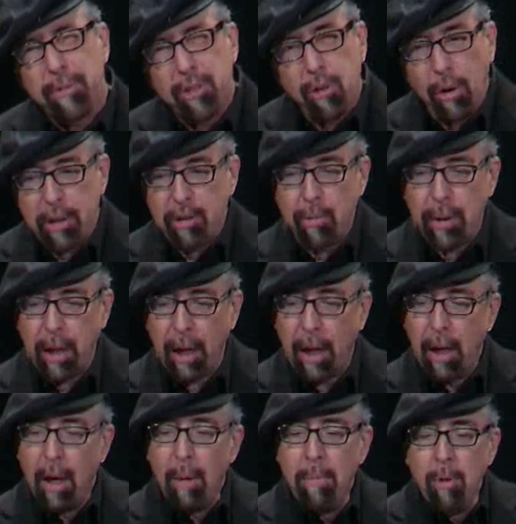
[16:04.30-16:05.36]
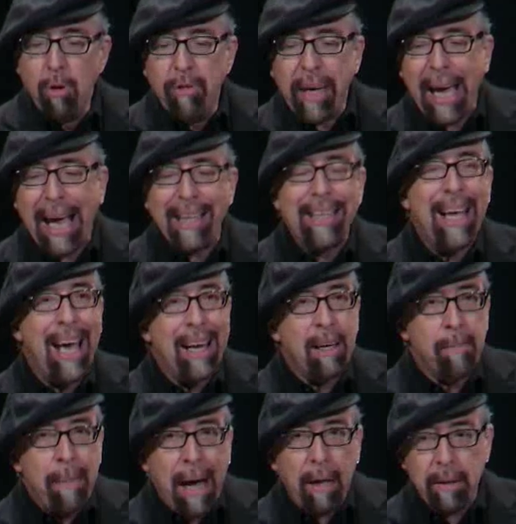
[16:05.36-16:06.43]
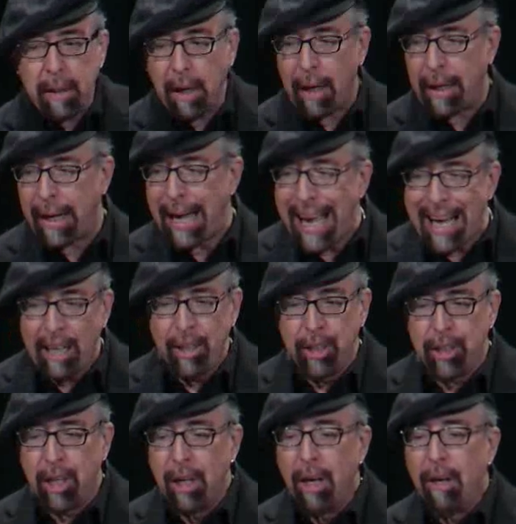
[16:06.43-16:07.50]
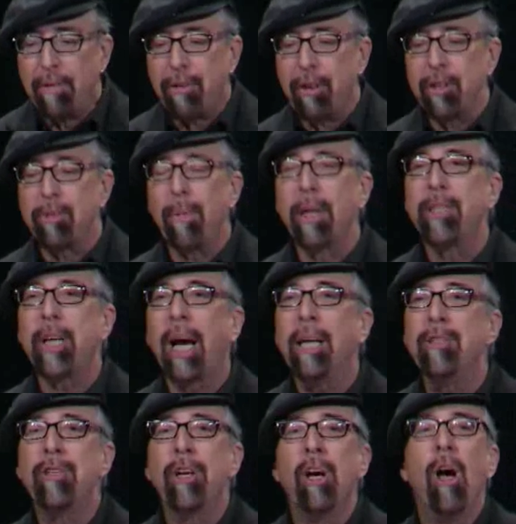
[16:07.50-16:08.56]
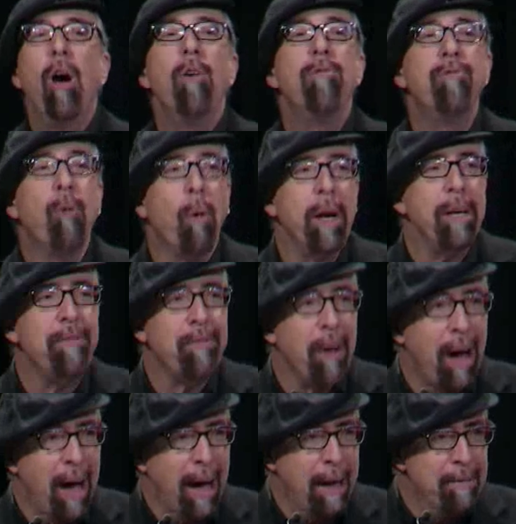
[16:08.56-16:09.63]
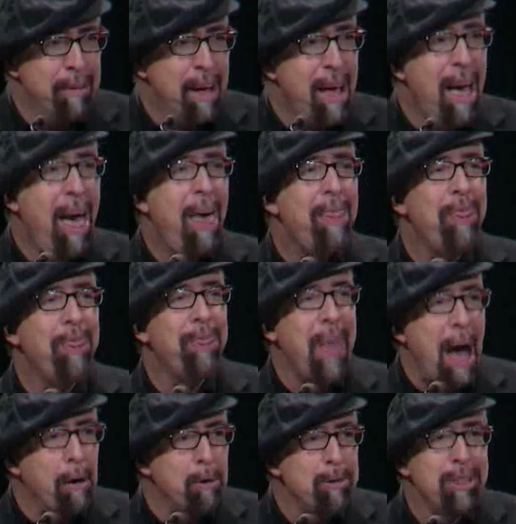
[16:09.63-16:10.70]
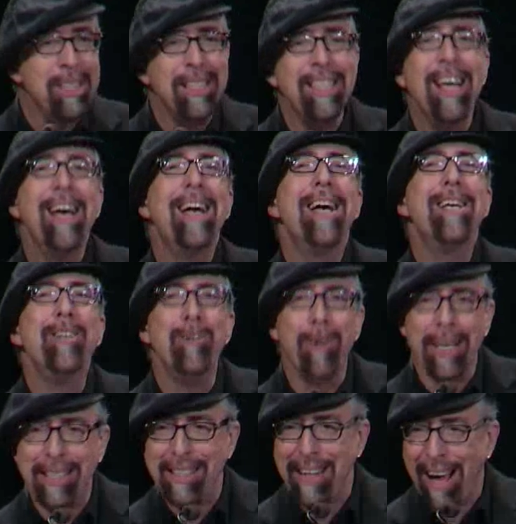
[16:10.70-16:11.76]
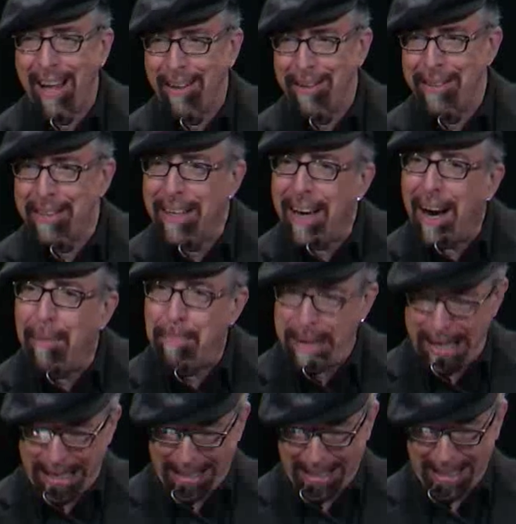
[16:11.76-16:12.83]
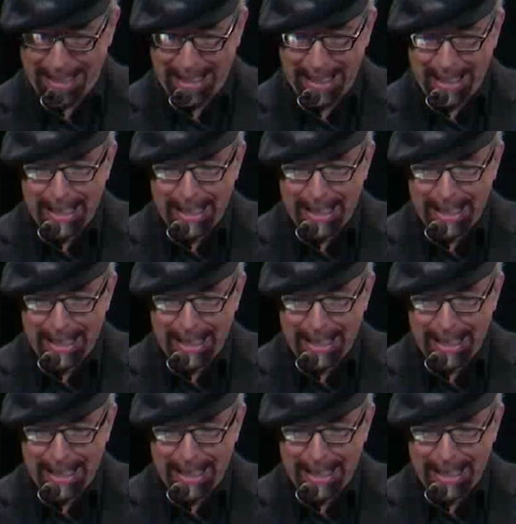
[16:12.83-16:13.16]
of sorts with a moving antenna mounted on a hinge, for as much as 45,000 US dollars apiece.